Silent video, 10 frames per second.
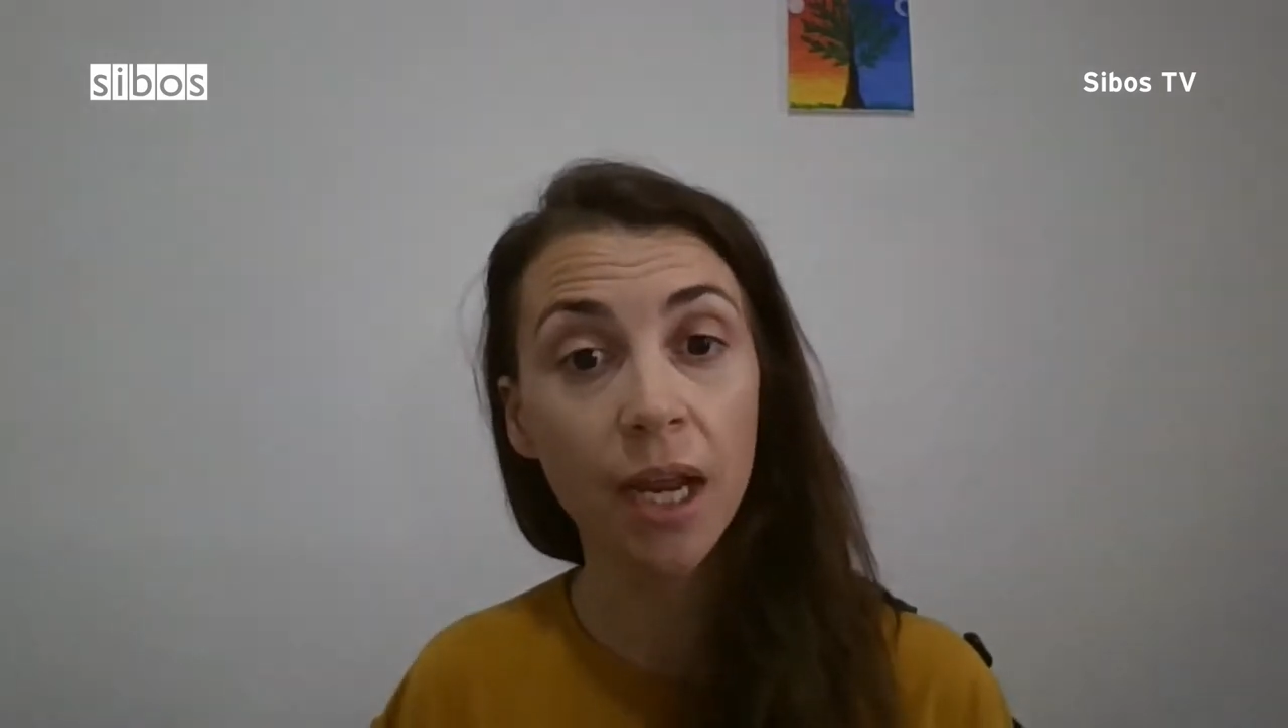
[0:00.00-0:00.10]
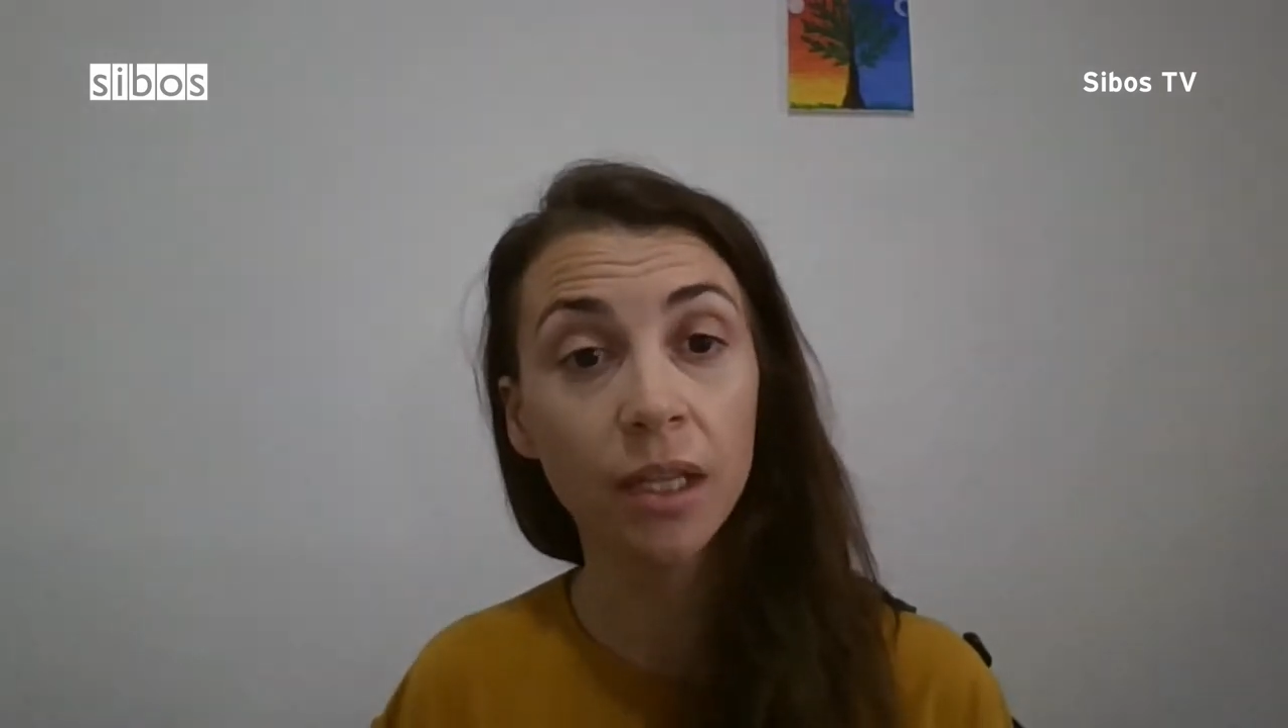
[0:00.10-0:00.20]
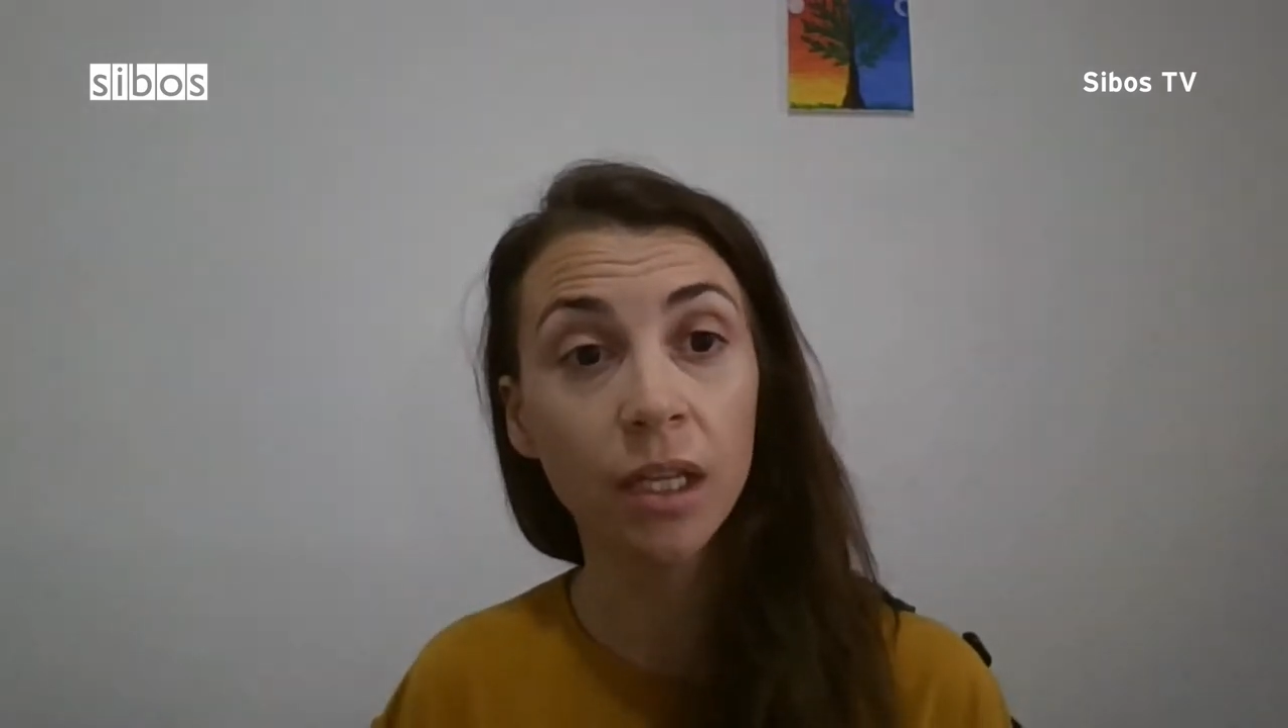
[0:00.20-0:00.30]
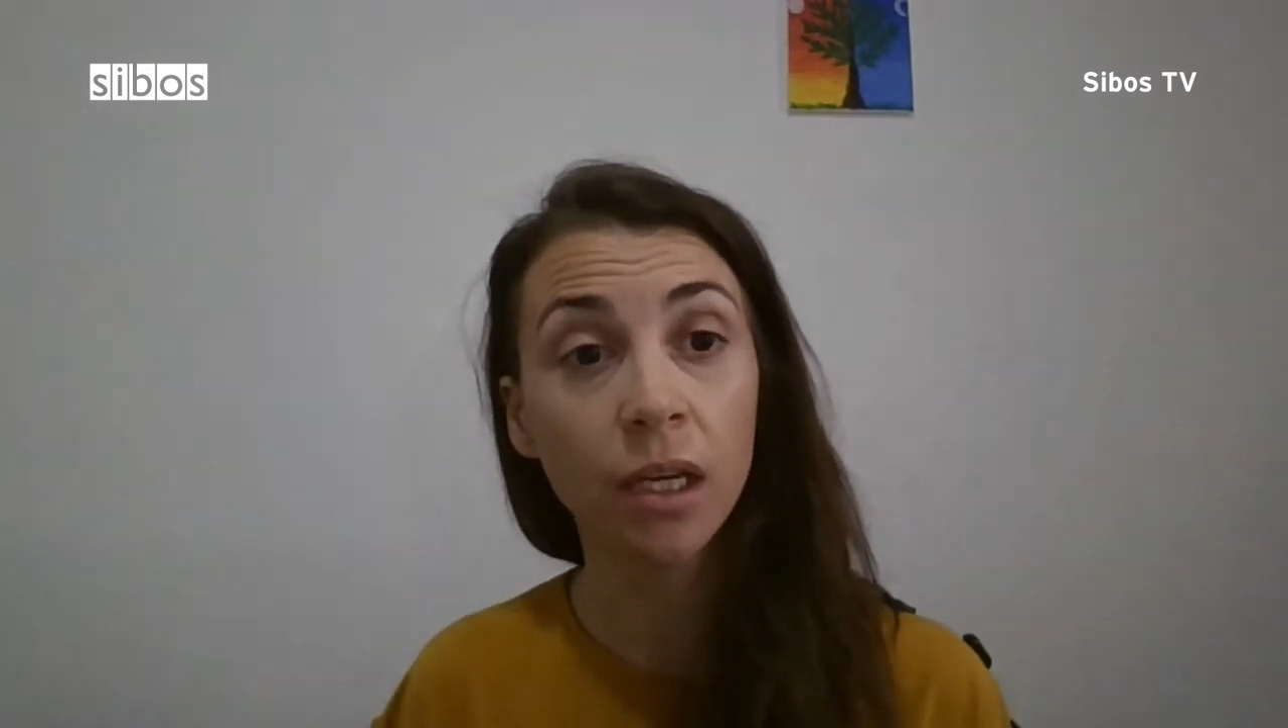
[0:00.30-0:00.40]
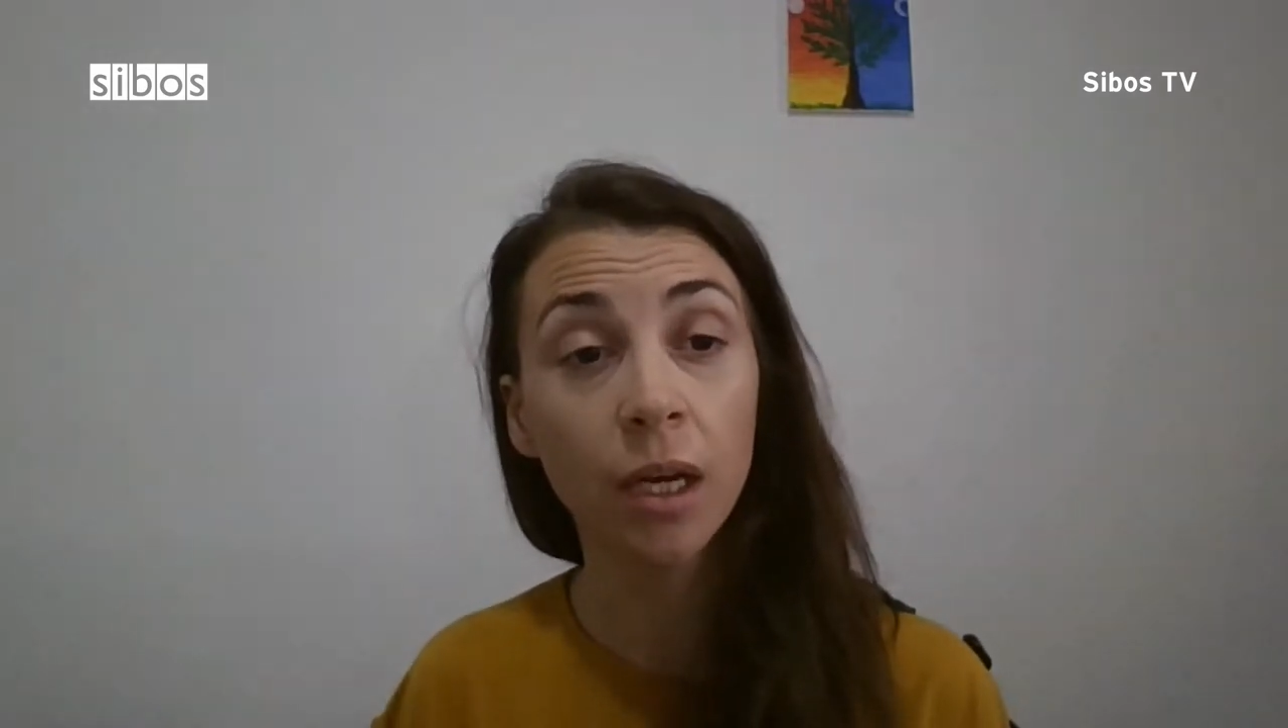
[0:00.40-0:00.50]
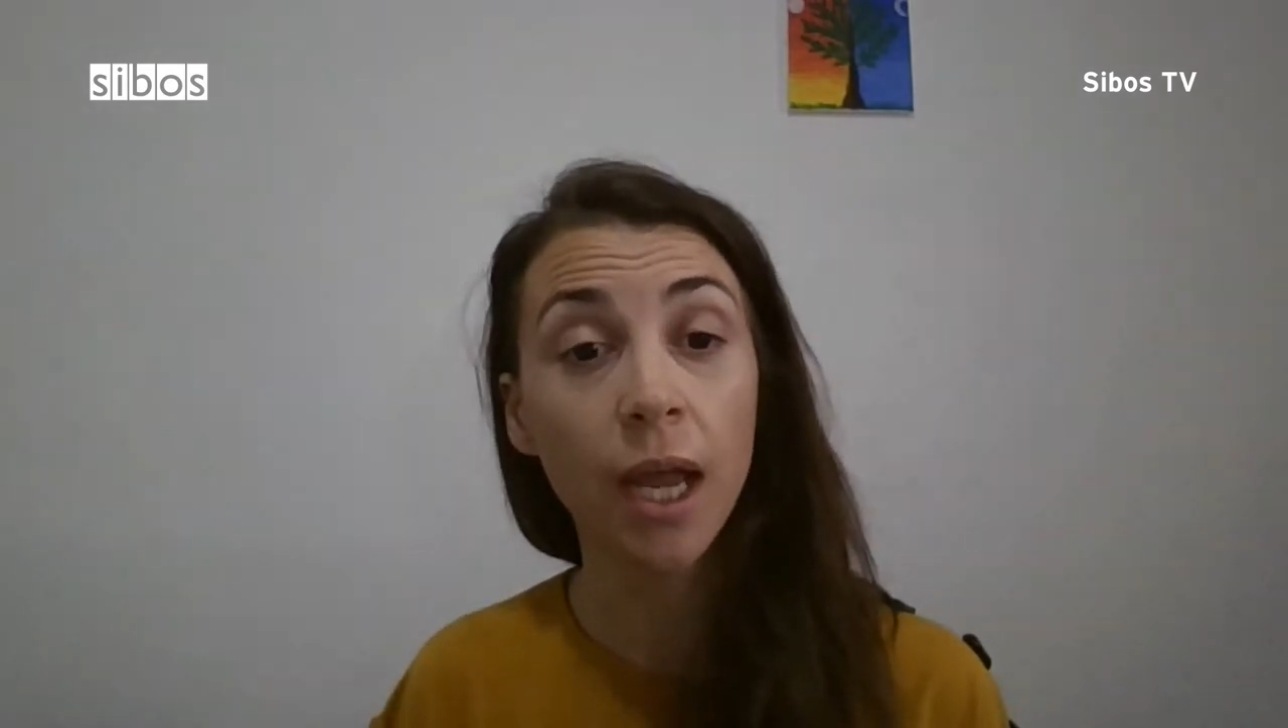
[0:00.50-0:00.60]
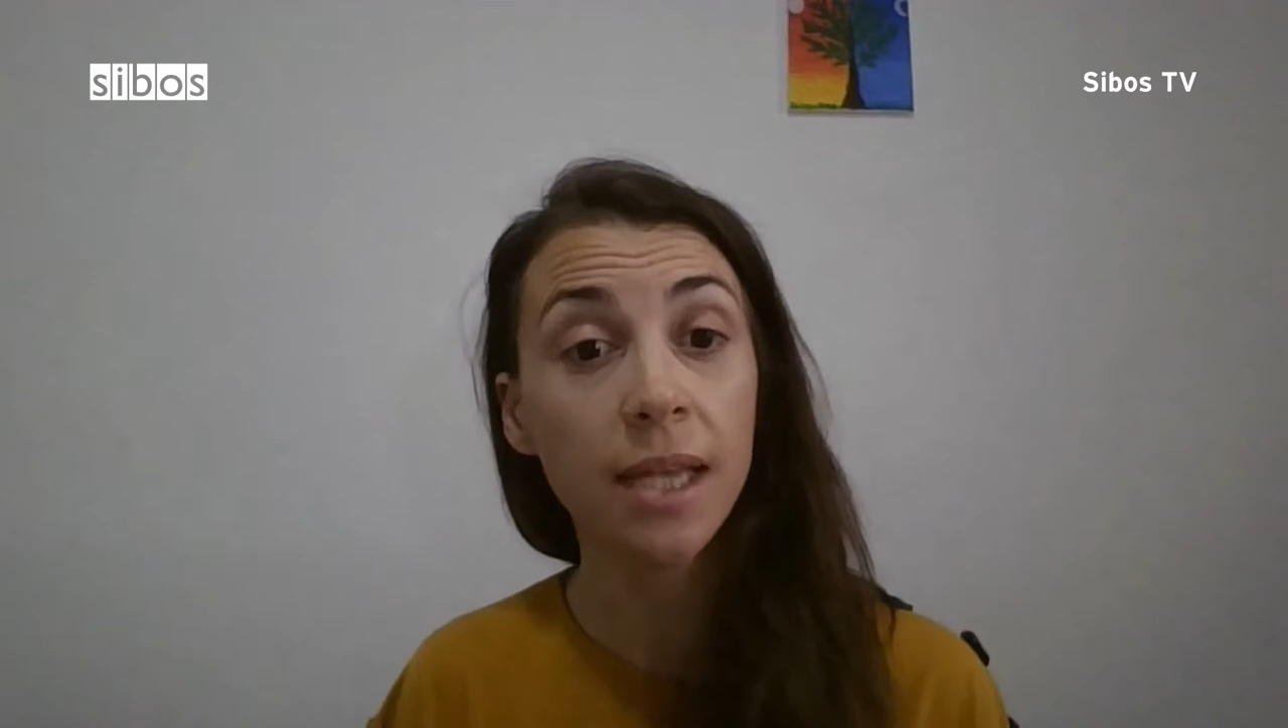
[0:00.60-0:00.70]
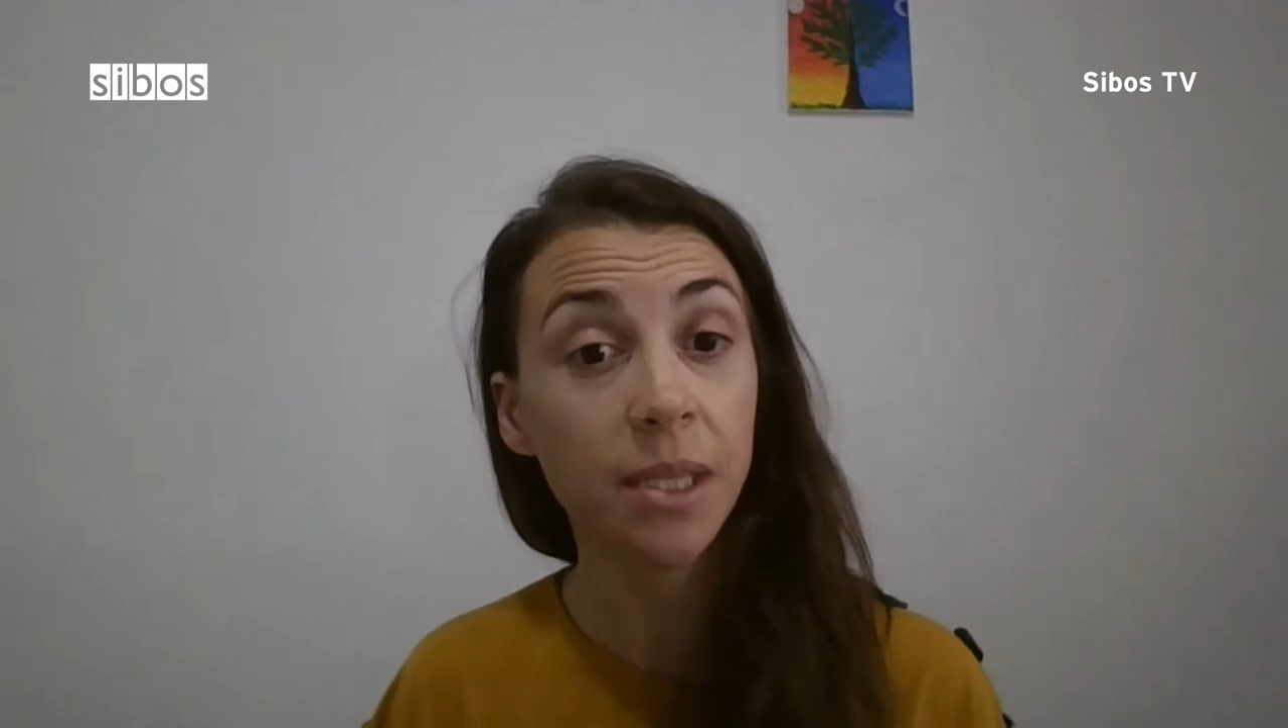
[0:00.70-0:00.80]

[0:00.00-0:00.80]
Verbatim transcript: and uh,